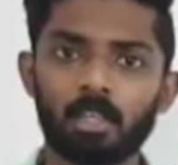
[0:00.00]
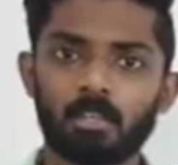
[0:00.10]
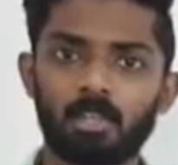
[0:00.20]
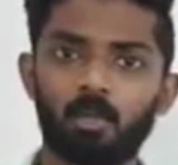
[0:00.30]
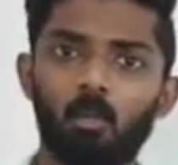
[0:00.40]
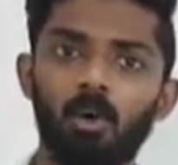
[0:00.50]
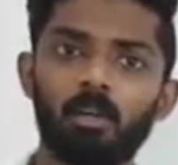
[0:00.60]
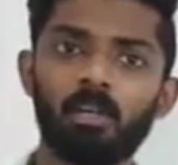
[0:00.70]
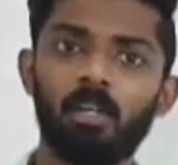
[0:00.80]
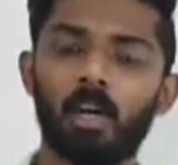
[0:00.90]
she
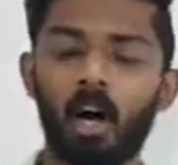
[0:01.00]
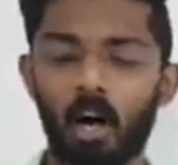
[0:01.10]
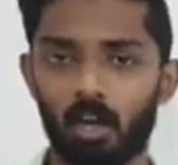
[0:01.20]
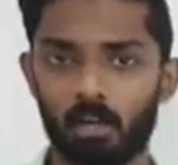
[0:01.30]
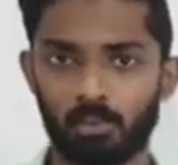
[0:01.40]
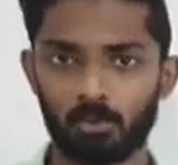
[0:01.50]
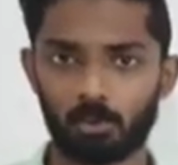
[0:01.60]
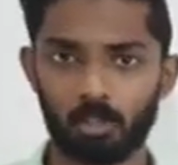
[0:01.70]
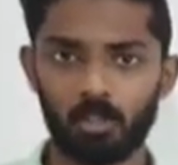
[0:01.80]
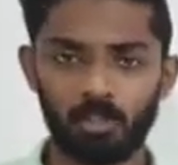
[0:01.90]
worked hard. So
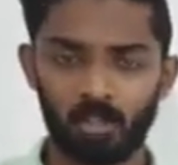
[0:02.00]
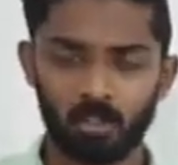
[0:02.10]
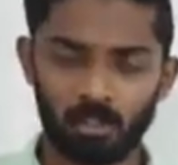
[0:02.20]
here